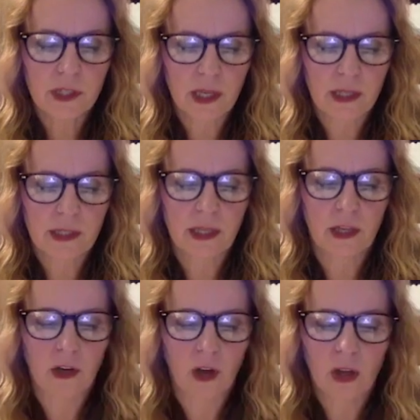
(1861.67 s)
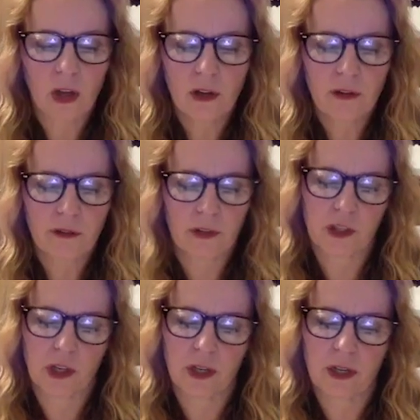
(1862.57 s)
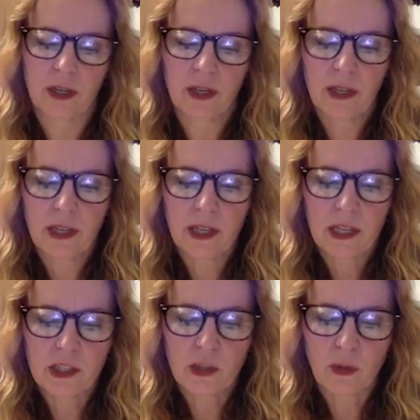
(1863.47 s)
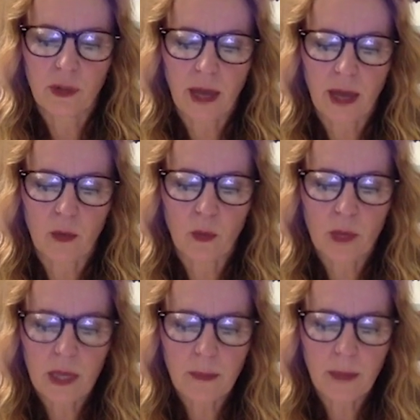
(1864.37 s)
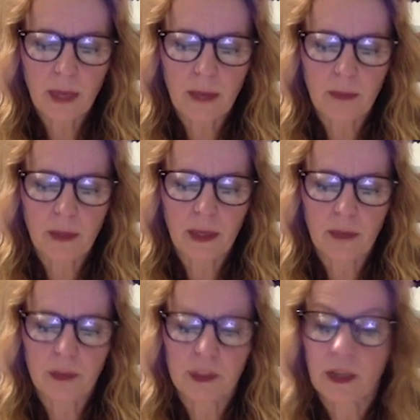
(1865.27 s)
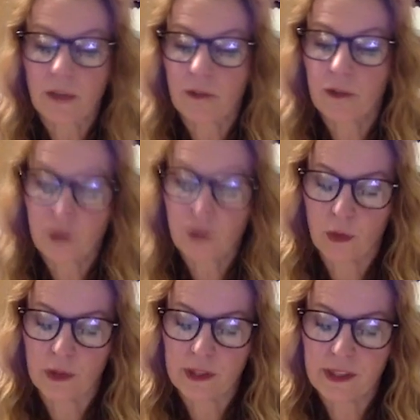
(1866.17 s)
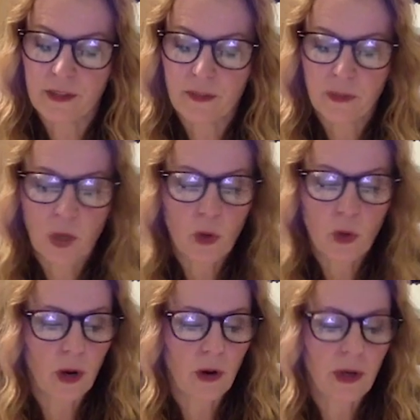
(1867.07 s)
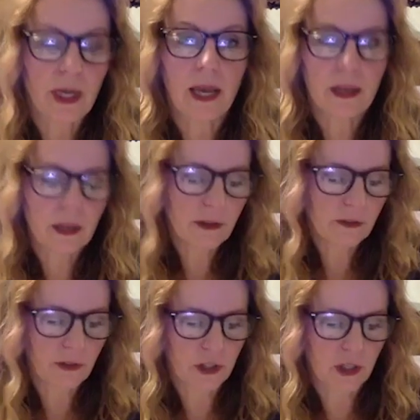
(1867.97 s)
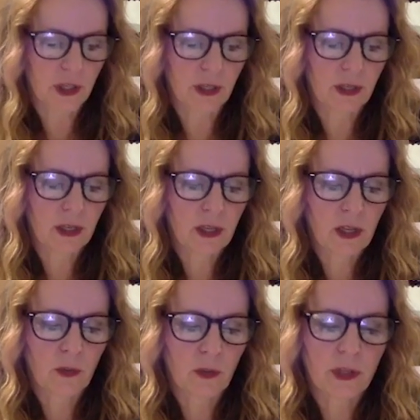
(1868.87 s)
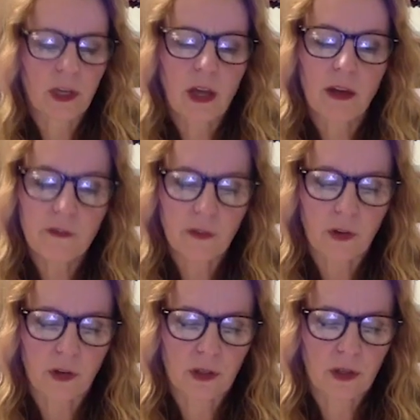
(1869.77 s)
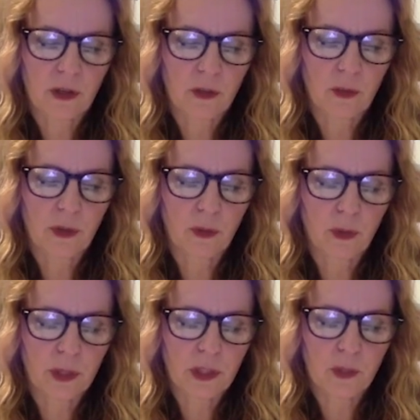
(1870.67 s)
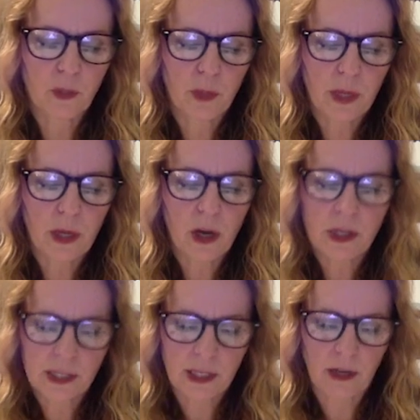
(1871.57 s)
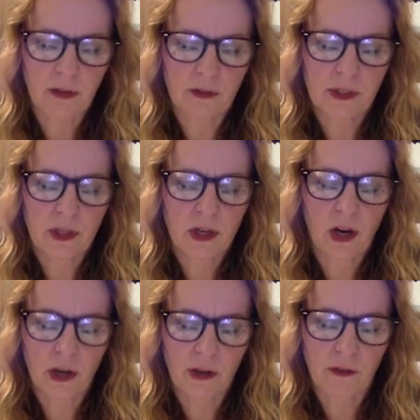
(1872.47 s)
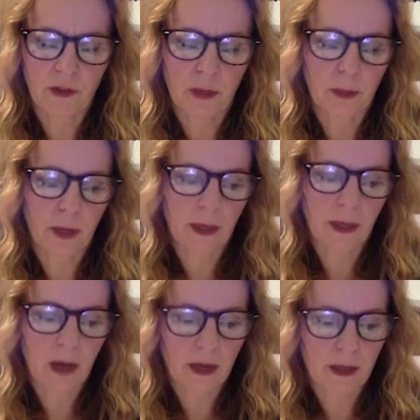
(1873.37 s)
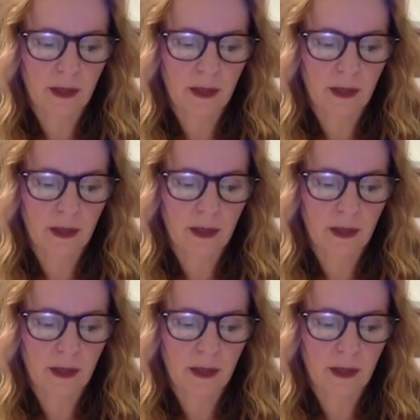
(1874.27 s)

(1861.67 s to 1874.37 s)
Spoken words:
us in all our affliction, so that we may be able to comfort those who are in any affliction with the comfort with which we ourselves are comforted by God."